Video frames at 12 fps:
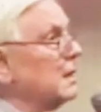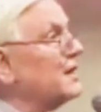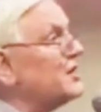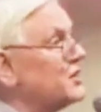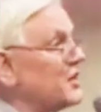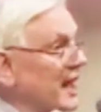
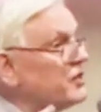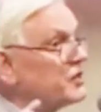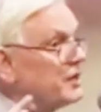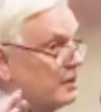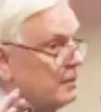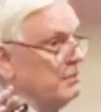
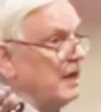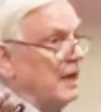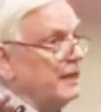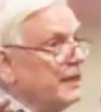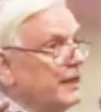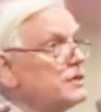contested
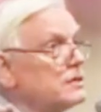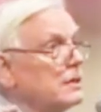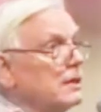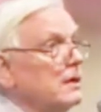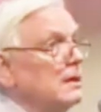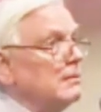by this
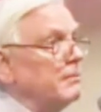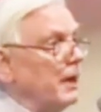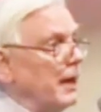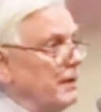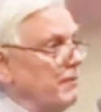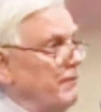
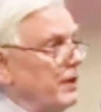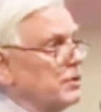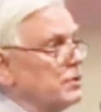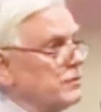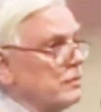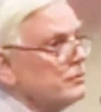by
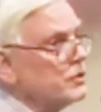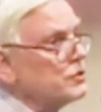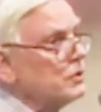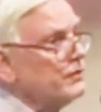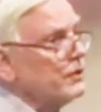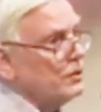figures from the
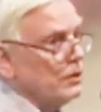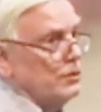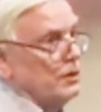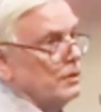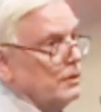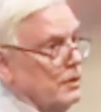Soviet
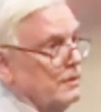Union.